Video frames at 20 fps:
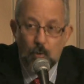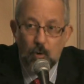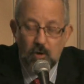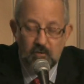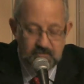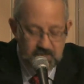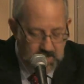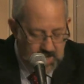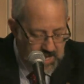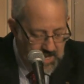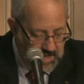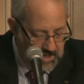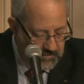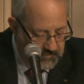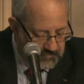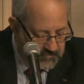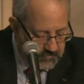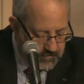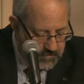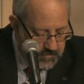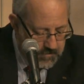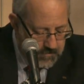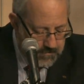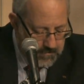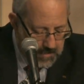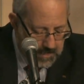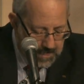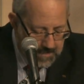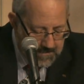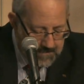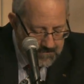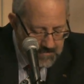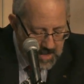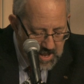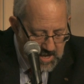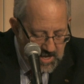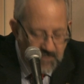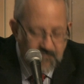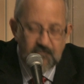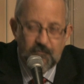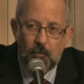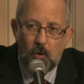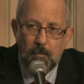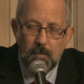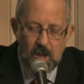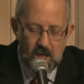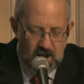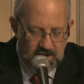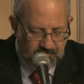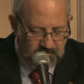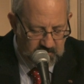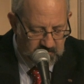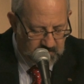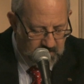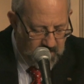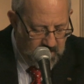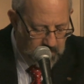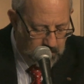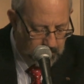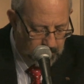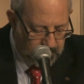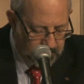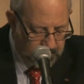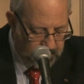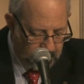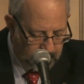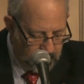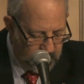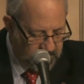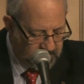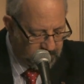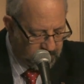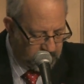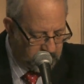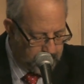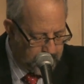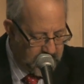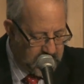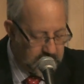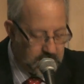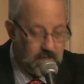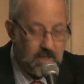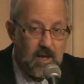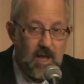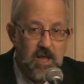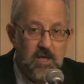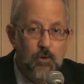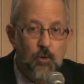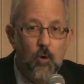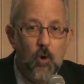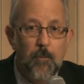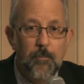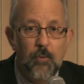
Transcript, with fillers: of Keynes. And he formalized these doctrines of wasteful spending and